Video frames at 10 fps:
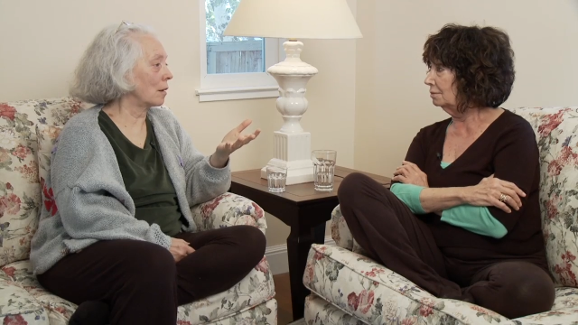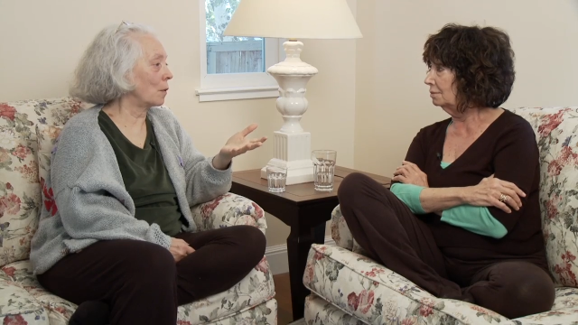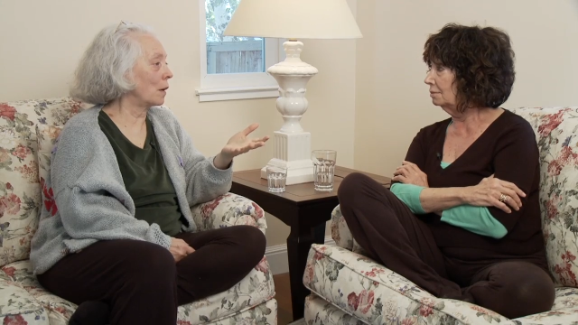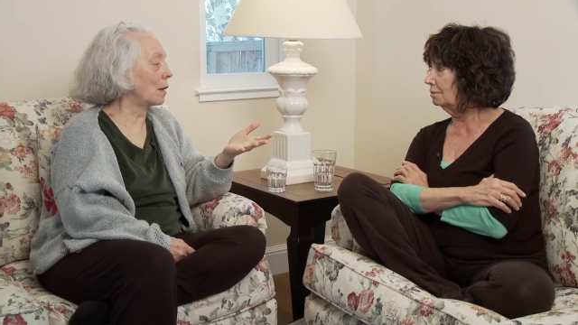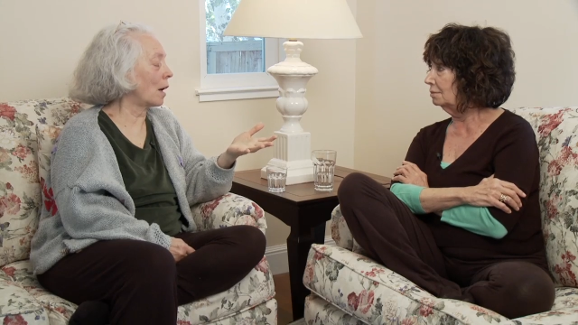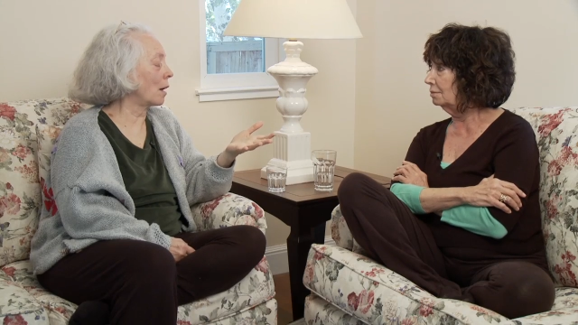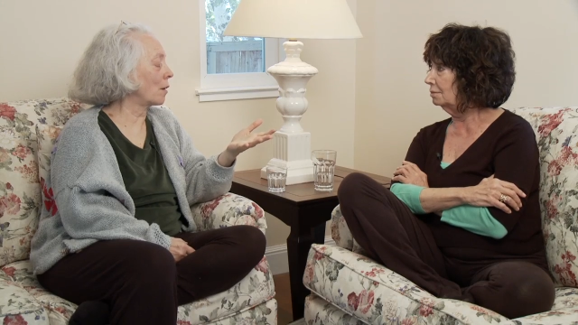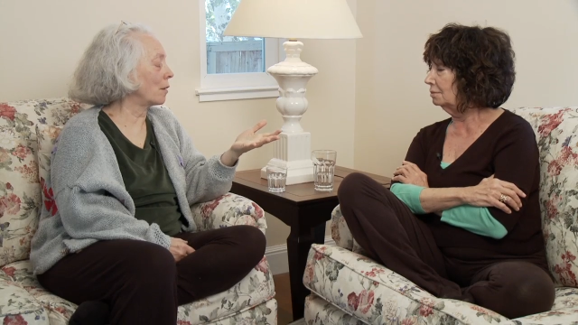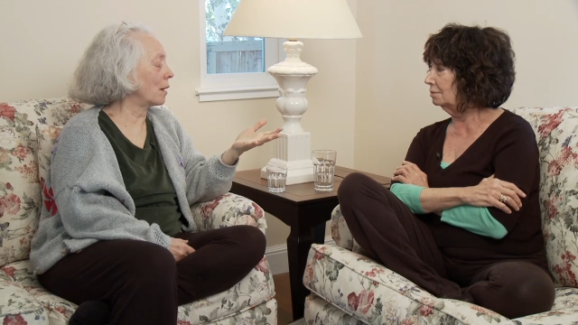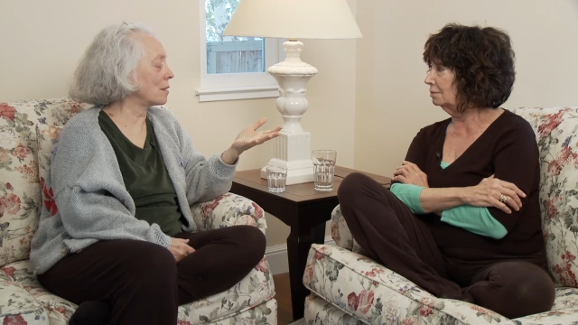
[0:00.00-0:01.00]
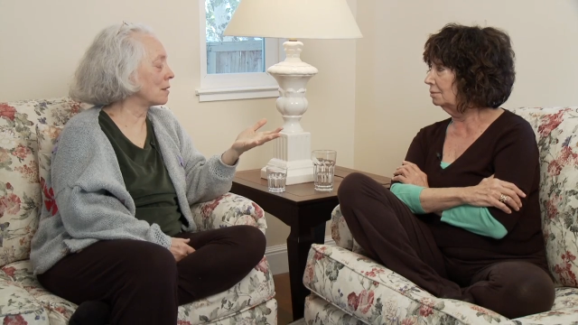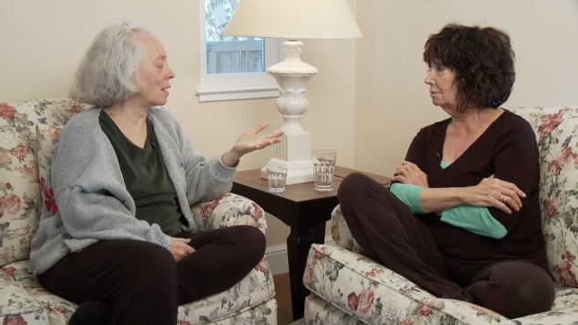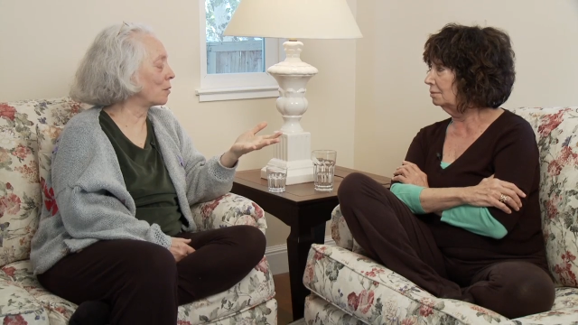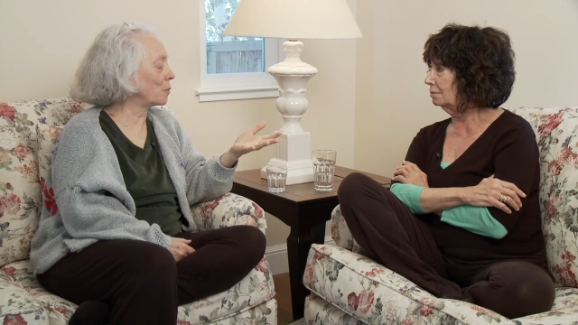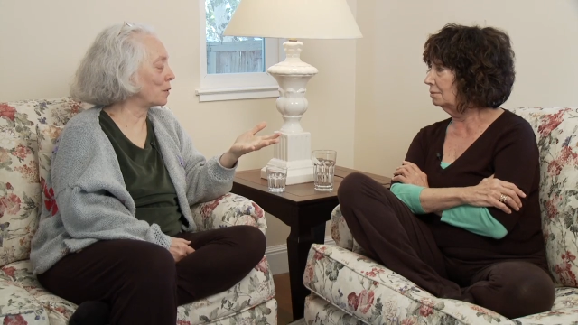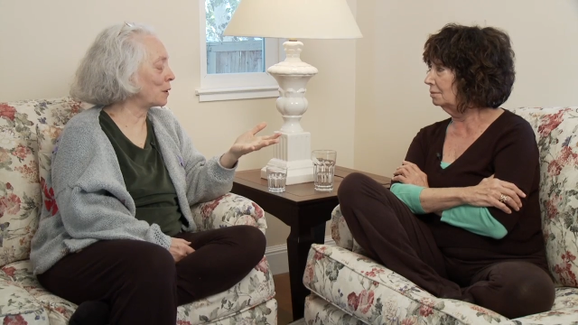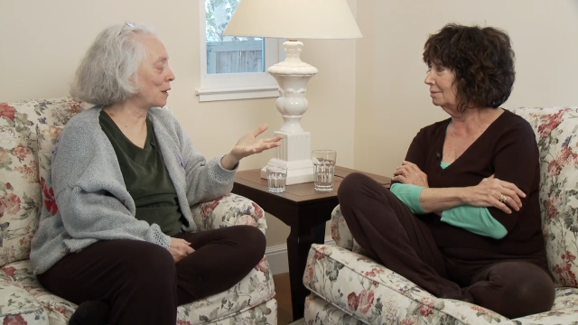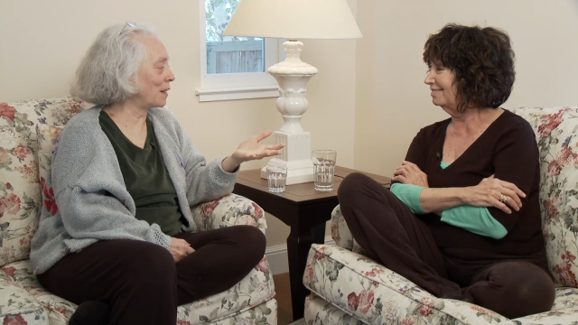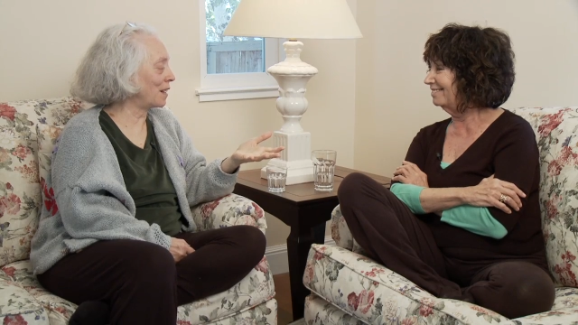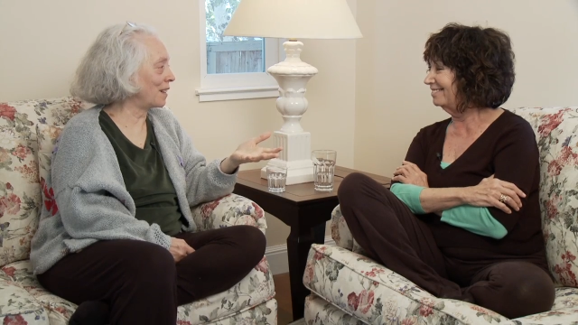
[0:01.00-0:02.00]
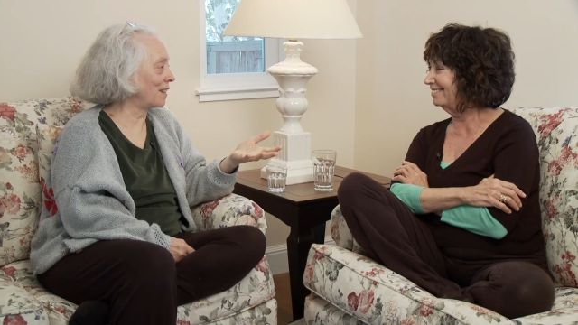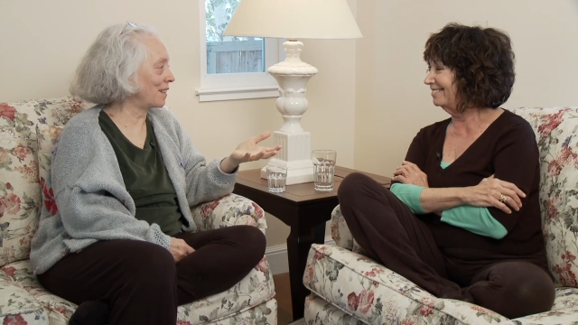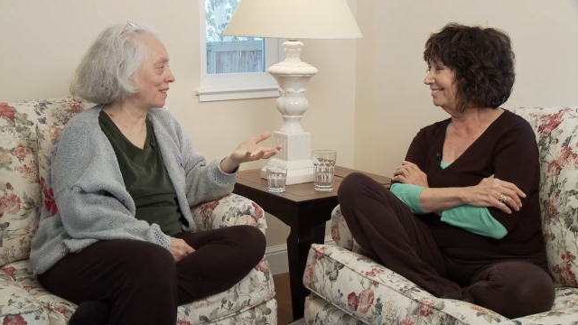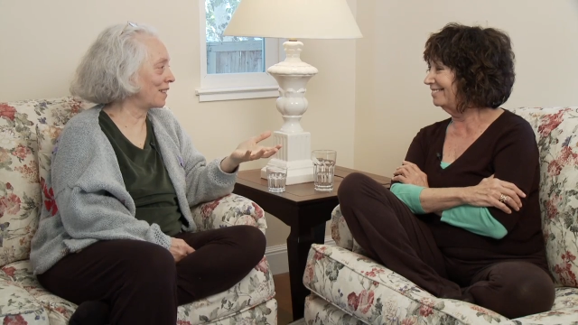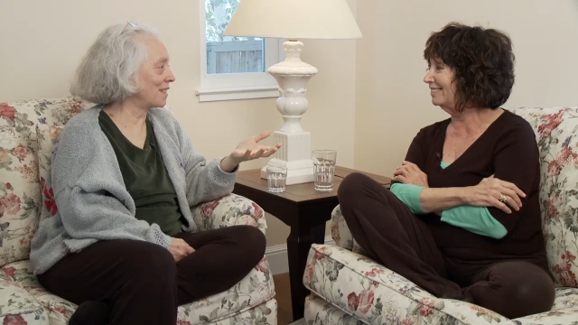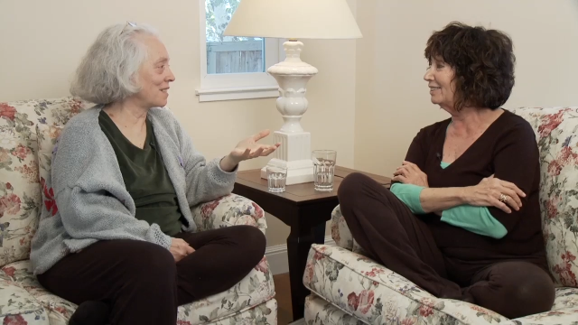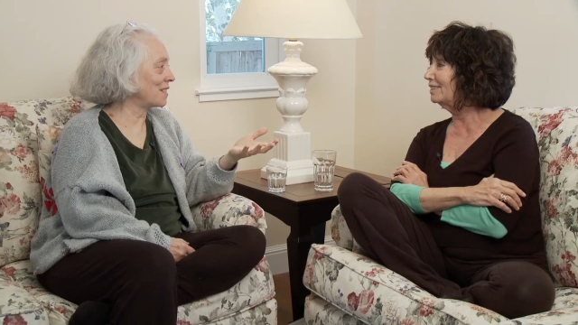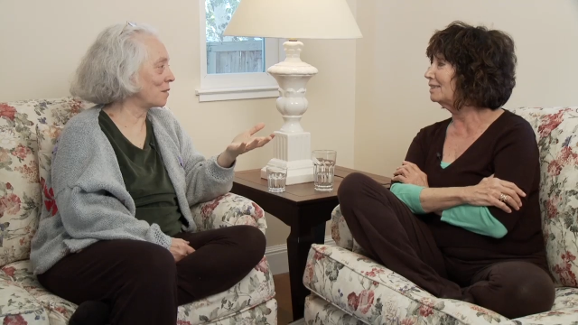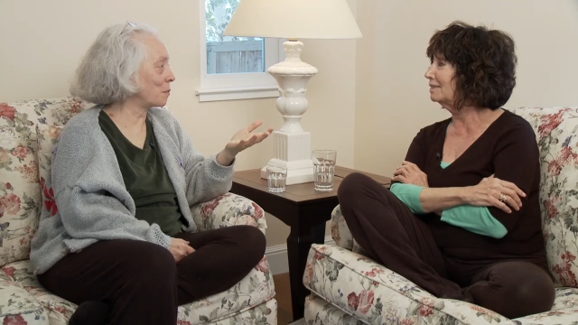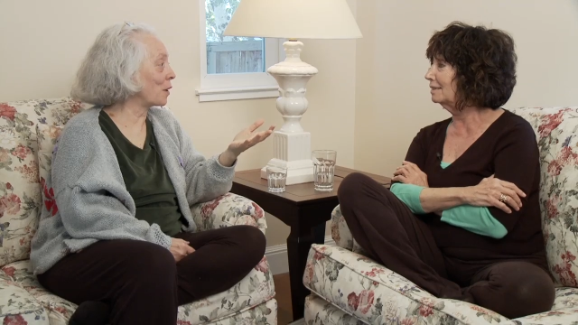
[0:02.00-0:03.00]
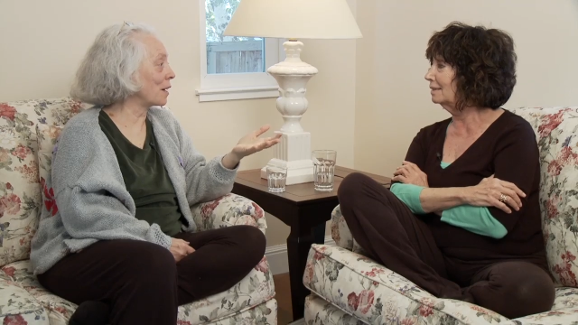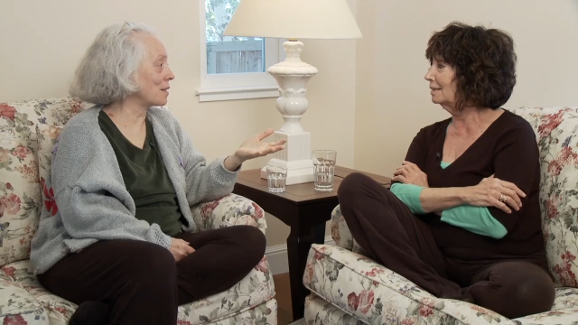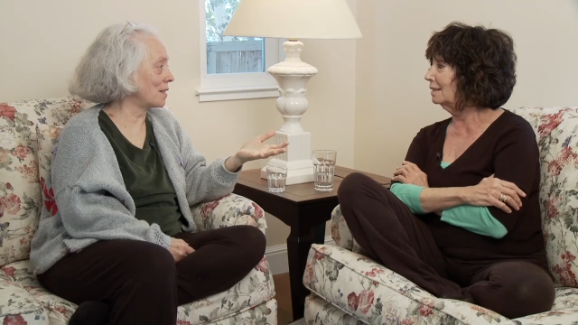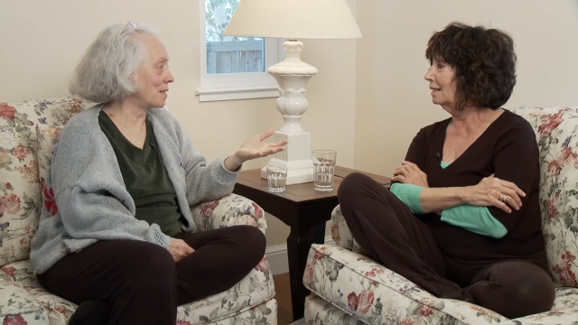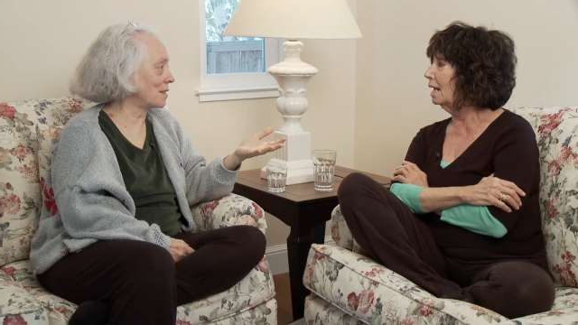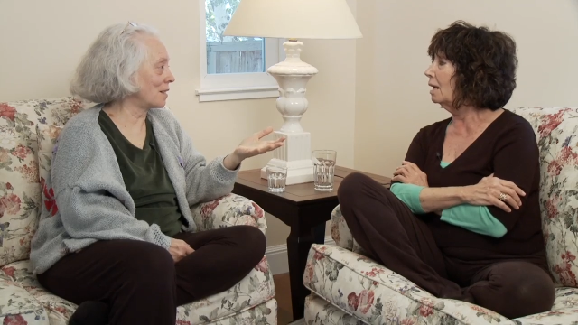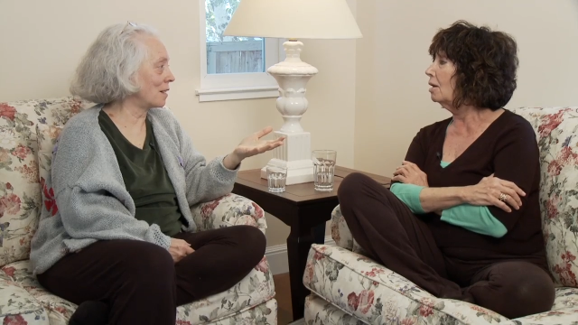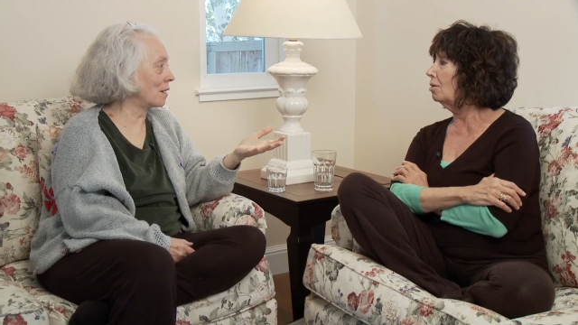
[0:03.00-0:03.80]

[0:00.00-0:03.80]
Speaker 1: well, I, it's not a word thing, it's a process thing.